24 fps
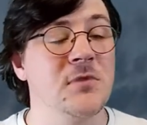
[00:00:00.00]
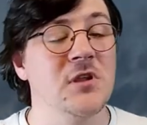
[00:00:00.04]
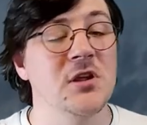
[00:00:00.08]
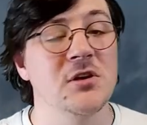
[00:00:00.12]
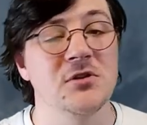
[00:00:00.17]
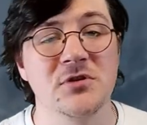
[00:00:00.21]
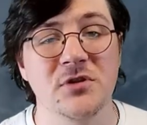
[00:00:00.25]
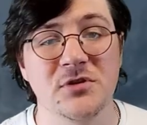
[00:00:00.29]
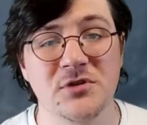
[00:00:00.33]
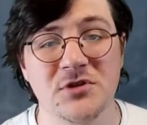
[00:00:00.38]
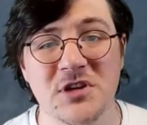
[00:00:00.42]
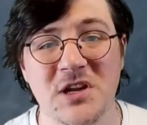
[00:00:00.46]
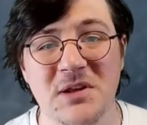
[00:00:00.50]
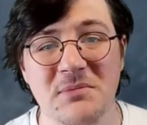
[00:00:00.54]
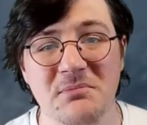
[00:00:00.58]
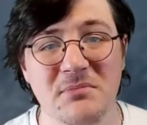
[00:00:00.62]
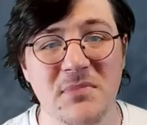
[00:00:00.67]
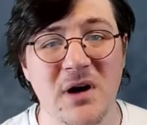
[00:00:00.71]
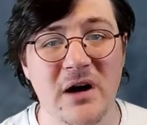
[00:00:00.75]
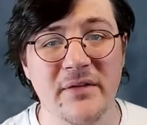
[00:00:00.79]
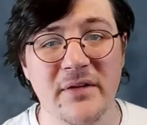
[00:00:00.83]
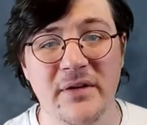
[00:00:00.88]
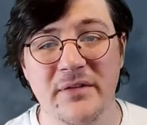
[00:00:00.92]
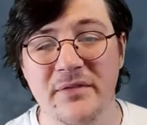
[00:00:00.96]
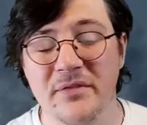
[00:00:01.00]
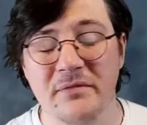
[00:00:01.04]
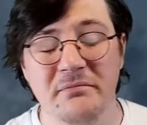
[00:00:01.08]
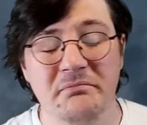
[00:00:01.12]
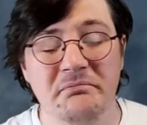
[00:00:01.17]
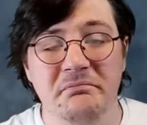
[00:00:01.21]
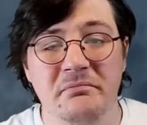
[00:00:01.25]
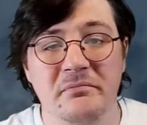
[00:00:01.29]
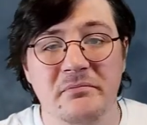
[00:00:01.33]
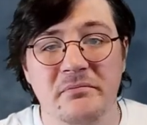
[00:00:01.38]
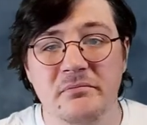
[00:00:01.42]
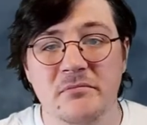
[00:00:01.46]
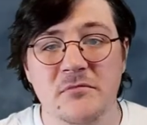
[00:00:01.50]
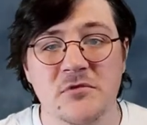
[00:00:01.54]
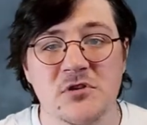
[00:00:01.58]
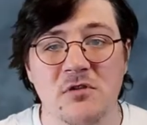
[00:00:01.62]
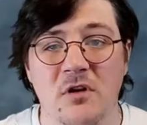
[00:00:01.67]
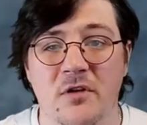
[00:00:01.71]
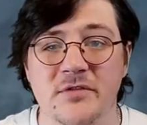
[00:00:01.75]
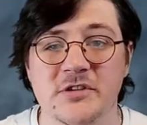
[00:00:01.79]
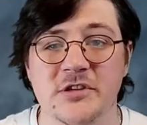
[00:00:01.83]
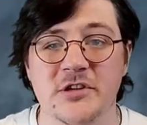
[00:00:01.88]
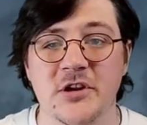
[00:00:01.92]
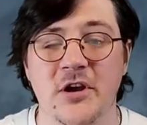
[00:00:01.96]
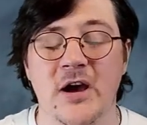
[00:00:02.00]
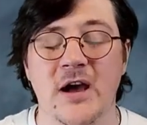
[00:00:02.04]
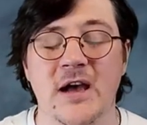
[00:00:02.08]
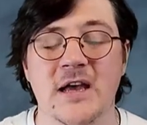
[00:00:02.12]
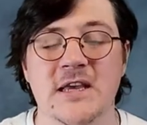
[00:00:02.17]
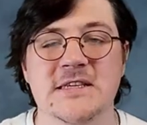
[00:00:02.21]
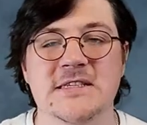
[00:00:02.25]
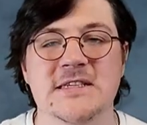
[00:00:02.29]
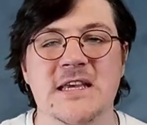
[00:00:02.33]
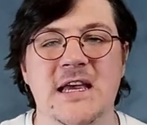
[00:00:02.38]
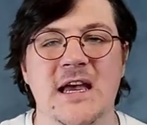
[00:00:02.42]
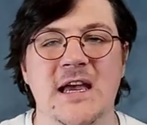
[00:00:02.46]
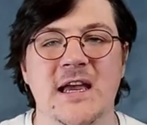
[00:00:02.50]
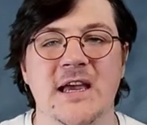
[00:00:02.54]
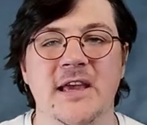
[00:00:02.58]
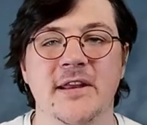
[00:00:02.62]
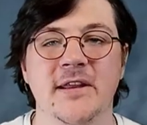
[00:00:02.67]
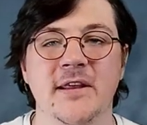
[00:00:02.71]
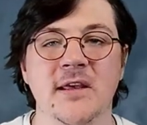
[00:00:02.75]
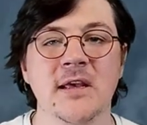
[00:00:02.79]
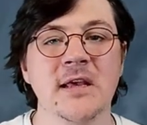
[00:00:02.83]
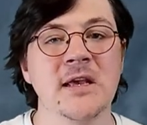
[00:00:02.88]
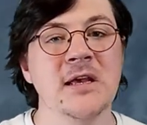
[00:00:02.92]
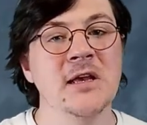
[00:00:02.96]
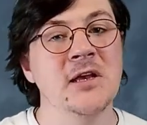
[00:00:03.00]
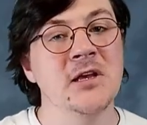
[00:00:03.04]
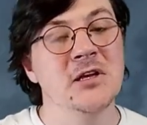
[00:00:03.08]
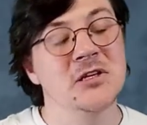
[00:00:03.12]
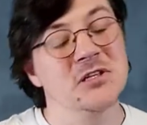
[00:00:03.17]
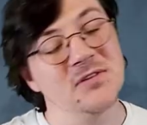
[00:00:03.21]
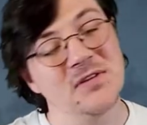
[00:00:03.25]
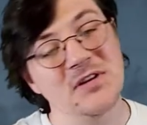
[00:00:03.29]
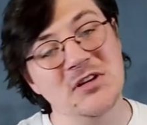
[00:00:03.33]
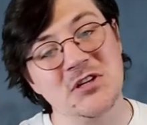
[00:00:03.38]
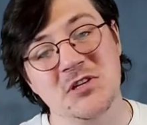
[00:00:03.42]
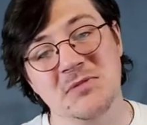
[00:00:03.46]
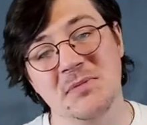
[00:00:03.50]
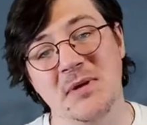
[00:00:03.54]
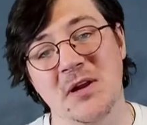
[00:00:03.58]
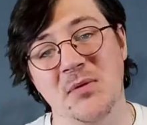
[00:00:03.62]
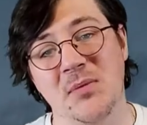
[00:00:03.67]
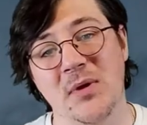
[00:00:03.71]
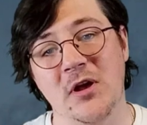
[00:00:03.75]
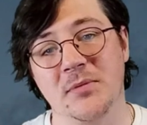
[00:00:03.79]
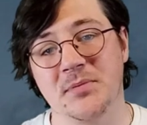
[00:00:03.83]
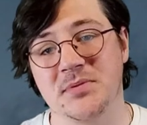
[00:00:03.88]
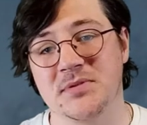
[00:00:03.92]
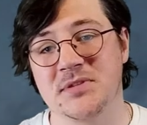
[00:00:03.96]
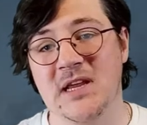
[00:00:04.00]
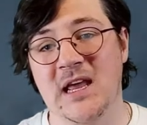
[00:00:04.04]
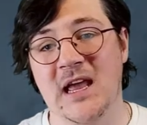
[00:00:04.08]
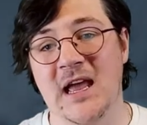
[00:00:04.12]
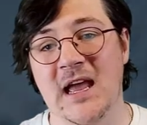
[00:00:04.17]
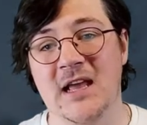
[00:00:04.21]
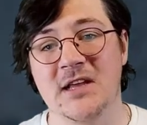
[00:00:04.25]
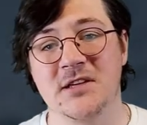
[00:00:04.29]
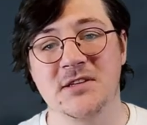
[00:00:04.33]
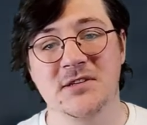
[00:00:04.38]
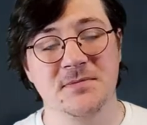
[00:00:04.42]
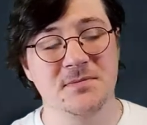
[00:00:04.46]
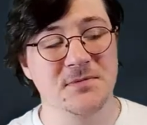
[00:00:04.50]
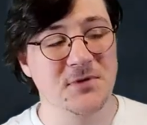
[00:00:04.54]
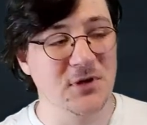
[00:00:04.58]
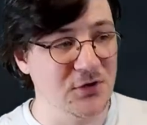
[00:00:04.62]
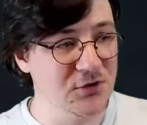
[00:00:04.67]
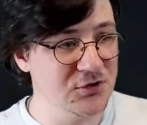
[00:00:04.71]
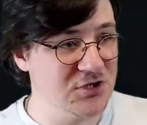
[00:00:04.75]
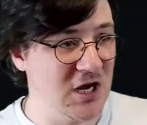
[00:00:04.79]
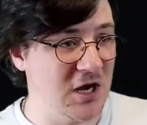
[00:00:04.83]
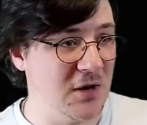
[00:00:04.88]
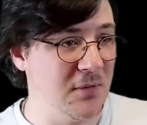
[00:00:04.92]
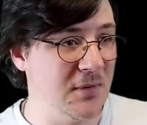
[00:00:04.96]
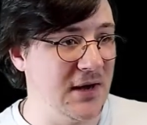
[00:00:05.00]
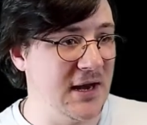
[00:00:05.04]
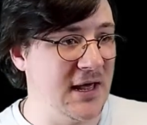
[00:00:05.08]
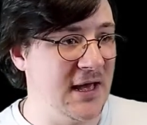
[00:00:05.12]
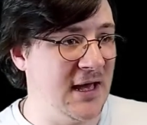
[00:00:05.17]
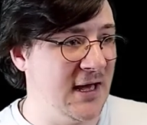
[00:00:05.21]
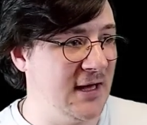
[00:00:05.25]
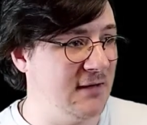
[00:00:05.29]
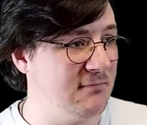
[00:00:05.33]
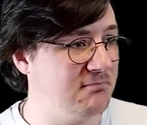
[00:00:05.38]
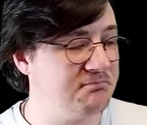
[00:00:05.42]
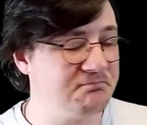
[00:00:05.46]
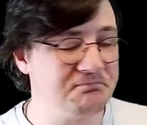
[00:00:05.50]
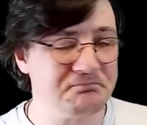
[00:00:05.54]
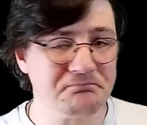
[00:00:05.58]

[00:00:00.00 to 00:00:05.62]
So she didn't bother. She was obviously not outside. So then she made her way upstairs, still shouting out.